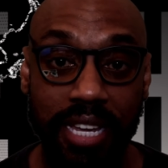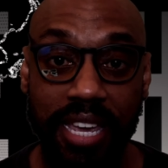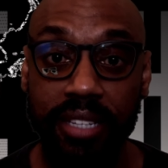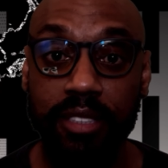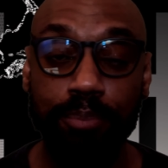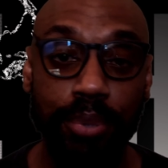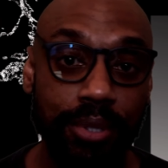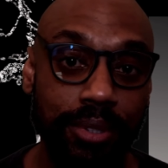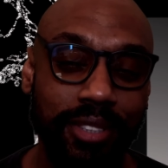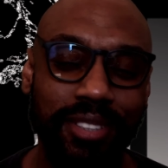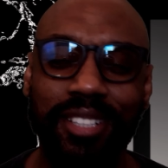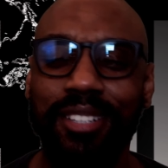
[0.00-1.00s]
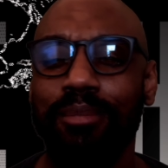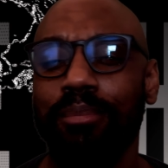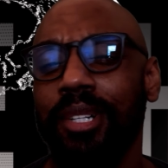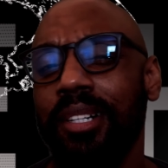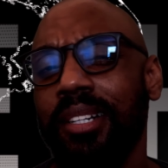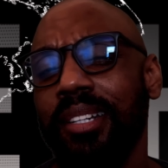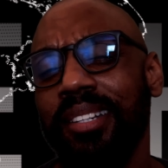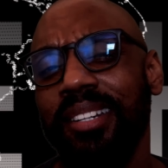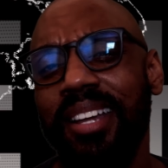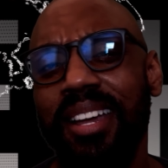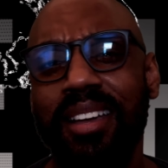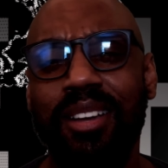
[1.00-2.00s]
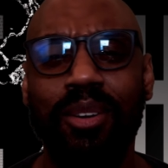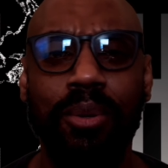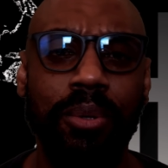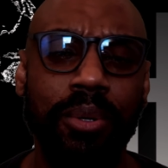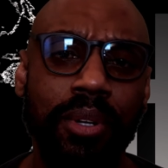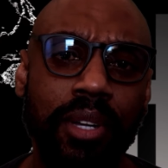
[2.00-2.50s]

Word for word: Experts, come on now.